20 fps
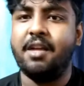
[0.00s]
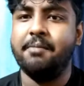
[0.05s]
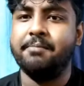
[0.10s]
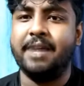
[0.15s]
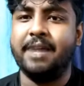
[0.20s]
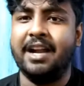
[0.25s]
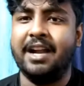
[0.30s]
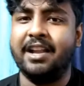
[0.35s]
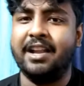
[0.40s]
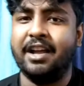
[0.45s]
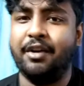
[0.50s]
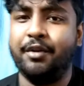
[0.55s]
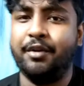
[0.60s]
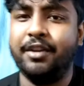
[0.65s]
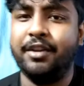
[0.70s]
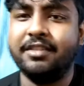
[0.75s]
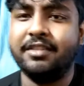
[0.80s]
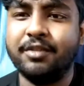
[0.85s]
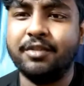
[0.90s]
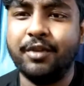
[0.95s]
But
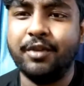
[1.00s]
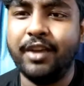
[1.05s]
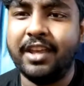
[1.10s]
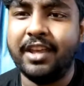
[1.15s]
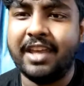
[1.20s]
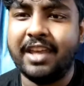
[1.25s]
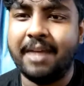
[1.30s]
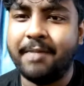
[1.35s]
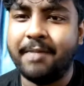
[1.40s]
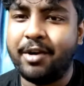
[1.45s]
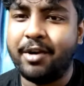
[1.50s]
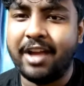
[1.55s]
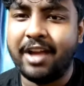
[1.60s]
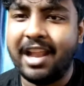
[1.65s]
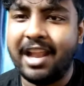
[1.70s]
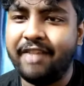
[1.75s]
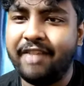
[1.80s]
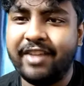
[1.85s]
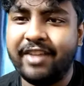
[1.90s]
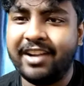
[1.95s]
we came out
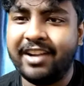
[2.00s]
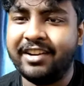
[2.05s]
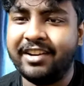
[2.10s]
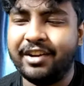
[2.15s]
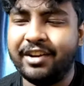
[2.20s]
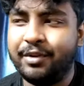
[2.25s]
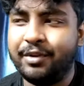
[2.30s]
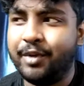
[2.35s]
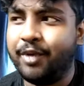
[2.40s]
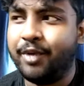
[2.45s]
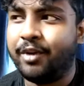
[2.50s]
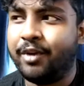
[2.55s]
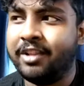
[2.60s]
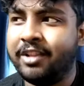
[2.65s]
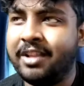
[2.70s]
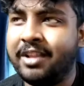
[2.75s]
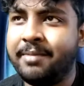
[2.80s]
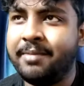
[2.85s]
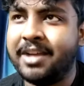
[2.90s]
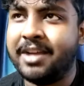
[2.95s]
alive, and we won
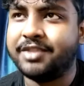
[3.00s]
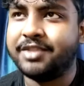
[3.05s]
the match